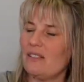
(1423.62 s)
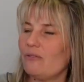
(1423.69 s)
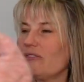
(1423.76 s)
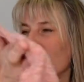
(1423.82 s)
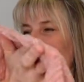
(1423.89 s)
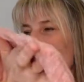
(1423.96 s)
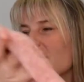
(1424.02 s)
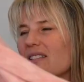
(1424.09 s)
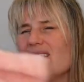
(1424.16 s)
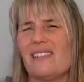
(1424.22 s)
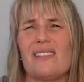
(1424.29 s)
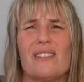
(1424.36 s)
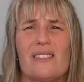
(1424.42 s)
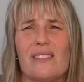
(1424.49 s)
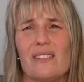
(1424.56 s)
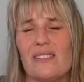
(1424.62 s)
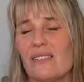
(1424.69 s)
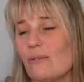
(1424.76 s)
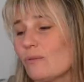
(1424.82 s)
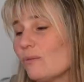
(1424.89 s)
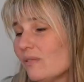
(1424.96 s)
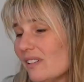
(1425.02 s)
different. It's
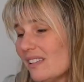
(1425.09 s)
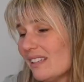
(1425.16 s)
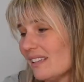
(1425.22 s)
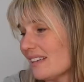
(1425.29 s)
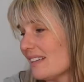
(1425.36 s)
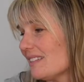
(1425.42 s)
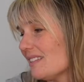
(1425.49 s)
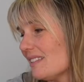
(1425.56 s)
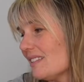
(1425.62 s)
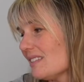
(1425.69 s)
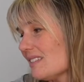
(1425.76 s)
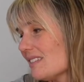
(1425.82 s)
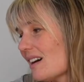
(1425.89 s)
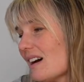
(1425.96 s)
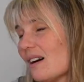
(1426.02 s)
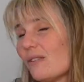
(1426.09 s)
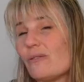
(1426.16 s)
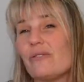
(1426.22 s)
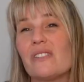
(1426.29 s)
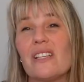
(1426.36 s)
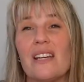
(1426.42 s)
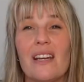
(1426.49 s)
really nice and
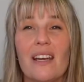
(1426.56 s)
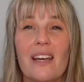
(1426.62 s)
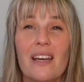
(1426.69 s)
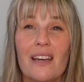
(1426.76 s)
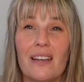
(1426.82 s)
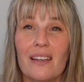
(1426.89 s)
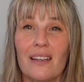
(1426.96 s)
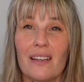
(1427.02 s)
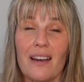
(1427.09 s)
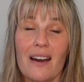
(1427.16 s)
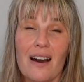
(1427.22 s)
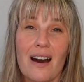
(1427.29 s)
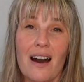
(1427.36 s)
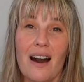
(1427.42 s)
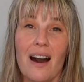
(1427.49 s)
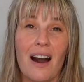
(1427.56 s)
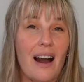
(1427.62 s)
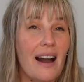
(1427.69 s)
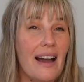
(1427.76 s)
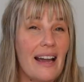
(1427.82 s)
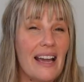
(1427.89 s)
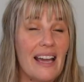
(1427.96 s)
soft.
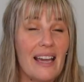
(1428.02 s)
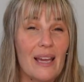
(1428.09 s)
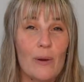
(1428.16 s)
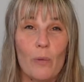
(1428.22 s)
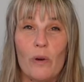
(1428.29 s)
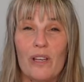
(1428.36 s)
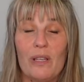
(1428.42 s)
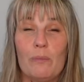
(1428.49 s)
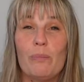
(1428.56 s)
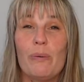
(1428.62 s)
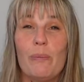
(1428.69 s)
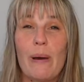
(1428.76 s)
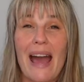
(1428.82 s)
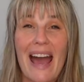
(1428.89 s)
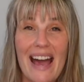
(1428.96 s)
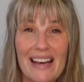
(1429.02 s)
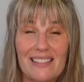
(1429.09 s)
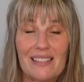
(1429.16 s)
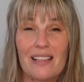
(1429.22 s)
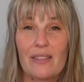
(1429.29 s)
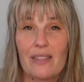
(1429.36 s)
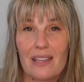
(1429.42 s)
I would
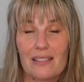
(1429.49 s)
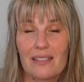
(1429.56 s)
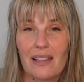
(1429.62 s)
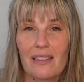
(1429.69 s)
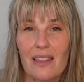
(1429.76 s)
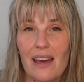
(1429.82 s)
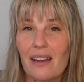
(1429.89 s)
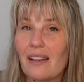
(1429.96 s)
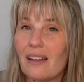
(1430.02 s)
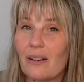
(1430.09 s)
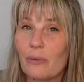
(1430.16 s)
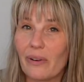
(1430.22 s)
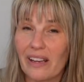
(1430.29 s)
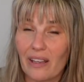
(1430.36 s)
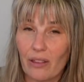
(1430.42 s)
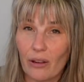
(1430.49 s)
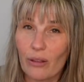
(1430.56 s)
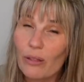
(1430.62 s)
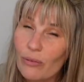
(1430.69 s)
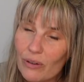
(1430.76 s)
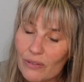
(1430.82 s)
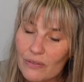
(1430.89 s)
pass on things like that at a regular
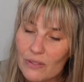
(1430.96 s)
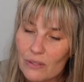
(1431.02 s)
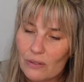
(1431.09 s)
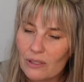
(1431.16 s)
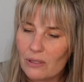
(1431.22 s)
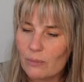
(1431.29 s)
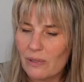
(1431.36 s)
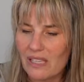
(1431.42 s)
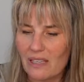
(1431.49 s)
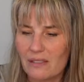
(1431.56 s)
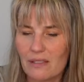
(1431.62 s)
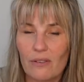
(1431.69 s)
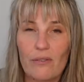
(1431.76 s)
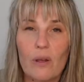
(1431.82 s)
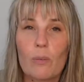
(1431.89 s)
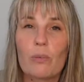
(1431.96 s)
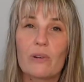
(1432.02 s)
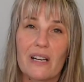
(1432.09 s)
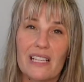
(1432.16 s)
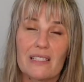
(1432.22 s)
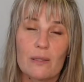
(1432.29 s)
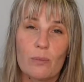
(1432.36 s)
thrift store because of the
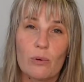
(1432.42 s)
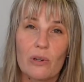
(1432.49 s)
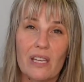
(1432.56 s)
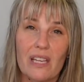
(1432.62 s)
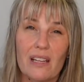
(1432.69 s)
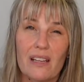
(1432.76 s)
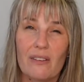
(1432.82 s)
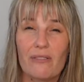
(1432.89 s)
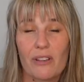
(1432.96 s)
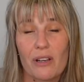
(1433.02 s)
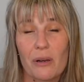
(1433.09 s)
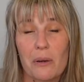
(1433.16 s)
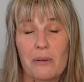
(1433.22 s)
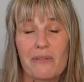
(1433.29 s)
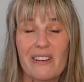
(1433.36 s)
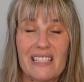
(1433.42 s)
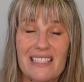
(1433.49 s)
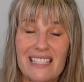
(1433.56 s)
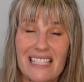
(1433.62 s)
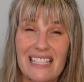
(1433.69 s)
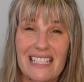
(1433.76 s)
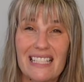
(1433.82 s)
price point. If you're
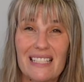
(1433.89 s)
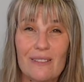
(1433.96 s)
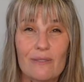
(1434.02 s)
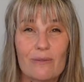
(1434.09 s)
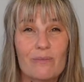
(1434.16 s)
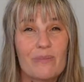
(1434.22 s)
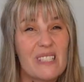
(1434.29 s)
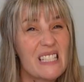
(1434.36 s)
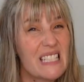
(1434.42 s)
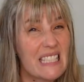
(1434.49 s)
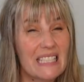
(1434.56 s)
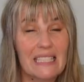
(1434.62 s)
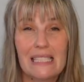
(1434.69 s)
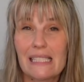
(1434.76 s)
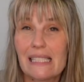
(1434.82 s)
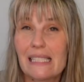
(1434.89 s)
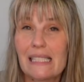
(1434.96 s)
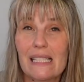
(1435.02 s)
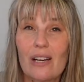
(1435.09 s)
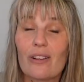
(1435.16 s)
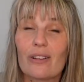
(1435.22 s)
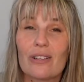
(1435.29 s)
investing
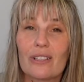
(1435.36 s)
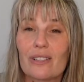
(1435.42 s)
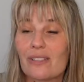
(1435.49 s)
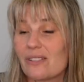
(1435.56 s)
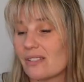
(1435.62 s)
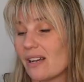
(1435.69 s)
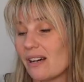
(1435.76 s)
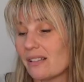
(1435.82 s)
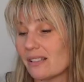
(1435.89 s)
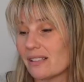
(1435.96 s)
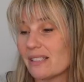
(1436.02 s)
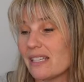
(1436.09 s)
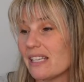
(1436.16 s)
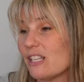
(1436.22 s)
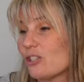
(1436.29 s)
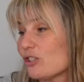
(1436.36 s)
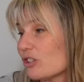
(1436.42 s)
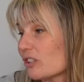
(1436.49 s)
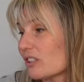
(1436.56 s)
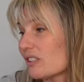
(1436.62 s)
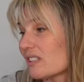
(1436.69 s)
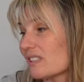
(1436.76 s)
$6 on a
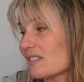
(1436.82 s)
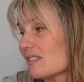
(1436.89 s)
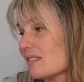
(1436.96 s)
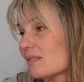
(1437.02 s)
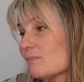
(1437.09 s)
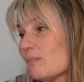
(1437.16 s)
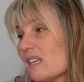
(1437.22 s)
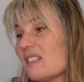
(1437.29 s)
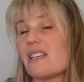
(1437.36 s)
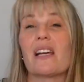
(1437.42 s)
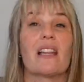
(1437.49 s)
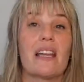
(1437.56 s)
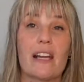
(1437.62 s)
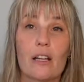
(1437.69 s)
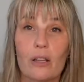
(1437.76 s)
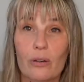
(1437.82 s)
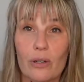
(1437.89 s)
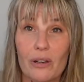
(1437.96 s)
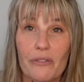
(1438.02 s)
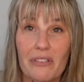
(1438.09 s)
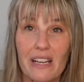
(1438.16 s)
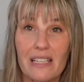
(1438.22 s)
t-shirt, it's basically a
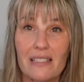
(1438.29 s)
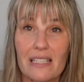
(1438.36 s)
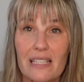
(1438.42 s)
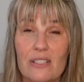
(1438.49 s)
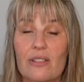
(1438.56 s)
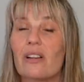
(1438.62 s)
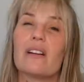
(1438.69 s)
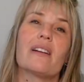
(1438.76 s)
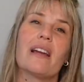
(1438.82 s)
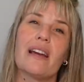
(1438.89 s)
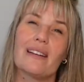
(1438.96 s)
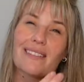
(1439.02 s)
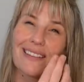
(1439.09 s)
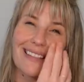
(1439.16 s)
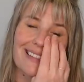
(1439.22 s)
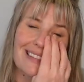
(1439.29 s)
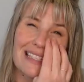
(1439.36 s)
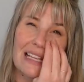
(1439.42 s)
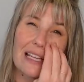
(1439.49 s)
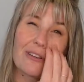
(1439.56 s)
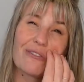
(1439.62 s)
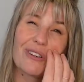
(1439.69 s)
glorified t-shirt and can
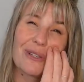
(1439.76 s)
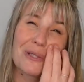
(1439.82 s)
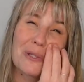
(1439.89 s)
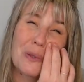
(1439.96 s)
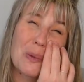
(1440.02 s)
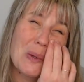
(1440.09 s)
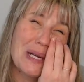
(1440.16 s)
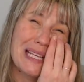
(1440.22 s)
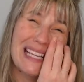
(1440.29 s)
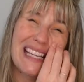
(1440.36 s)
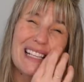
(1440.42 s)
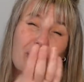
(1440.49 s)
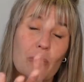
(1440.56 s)
sell it for $20,